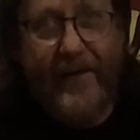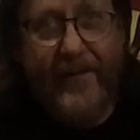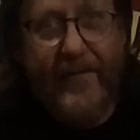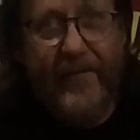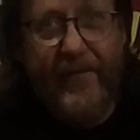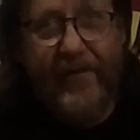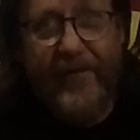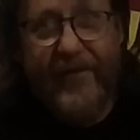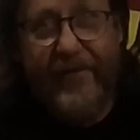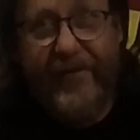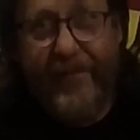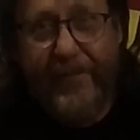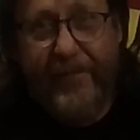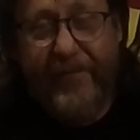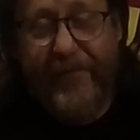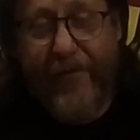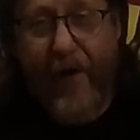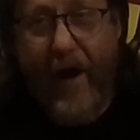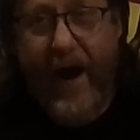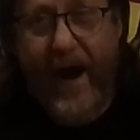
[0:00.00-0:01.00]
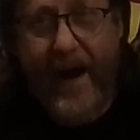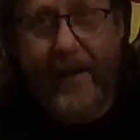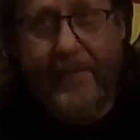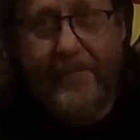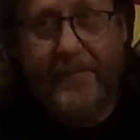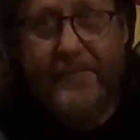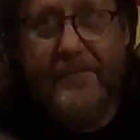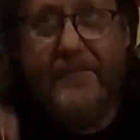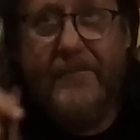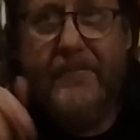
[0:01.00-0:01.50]
Like,
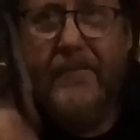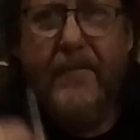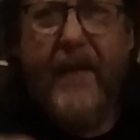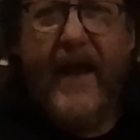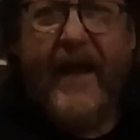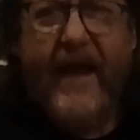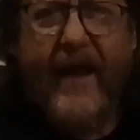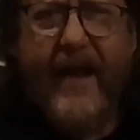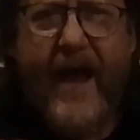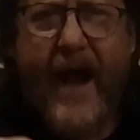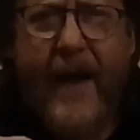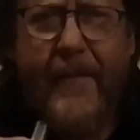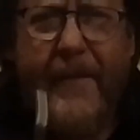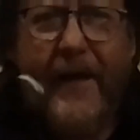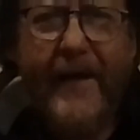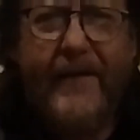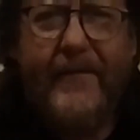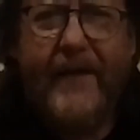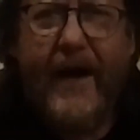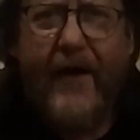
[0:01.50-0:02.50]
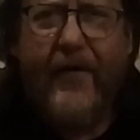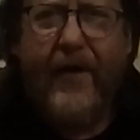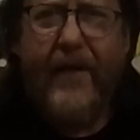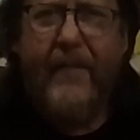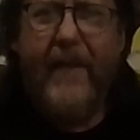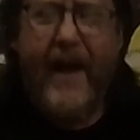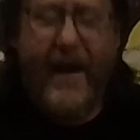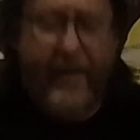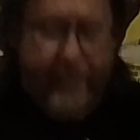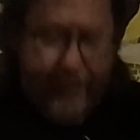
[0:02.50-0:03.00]
subscribe, make a
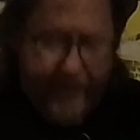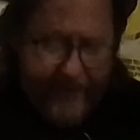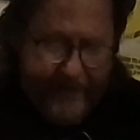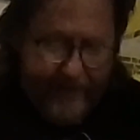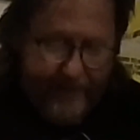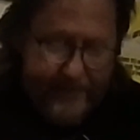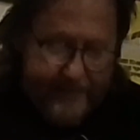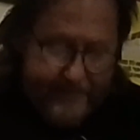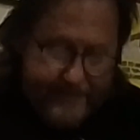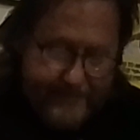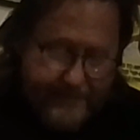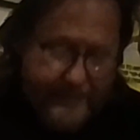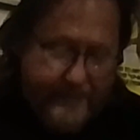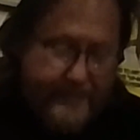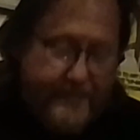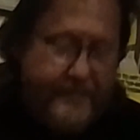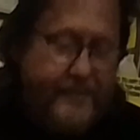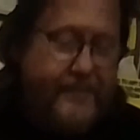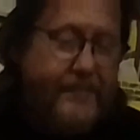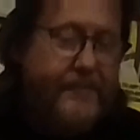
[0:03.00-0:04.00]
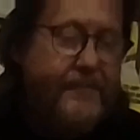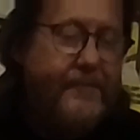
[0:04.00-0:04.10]
comment. I'll get back with you.